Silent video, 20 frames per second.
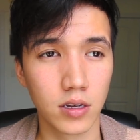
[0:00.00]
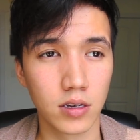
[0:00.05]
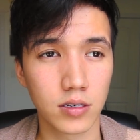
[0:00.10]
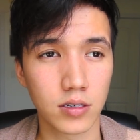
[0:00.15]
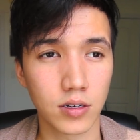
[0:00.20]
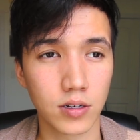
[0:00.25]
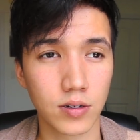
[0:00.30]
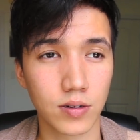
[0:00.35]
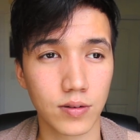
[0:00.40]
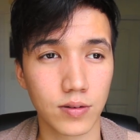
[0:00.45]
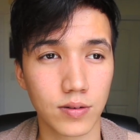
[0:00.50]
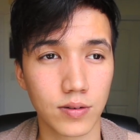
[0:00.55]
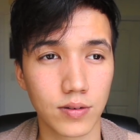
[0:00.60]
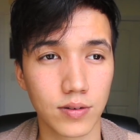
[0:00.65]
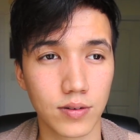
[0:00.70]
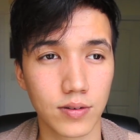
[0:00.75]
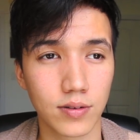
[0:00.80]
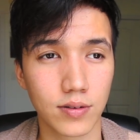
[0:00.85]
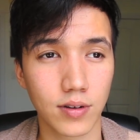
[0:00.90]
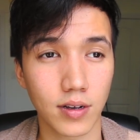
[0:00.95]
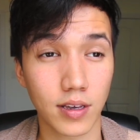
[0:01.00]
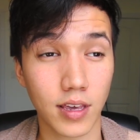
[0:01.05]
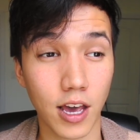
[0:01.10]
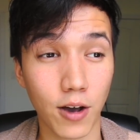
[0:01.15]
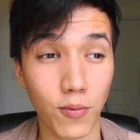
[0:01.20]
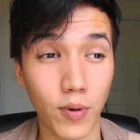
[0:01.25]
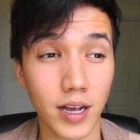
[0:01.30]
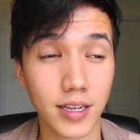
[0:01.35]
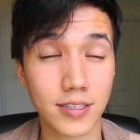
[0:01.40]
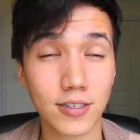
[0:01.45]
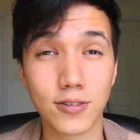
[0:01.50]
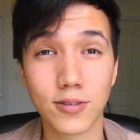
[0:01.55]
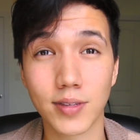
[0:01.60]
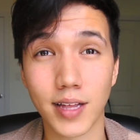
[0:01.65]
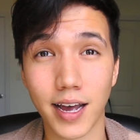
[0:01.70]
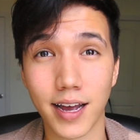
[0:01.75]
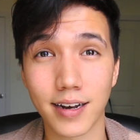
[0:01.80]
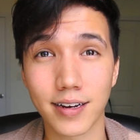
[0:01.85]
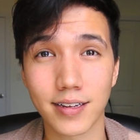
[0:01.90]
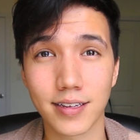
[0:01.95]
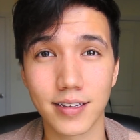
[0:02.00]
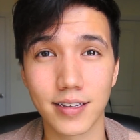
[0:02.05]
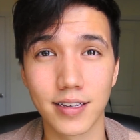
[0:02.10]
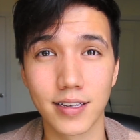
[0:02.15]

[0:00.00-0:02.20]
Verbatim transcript: so I can't wait to do that.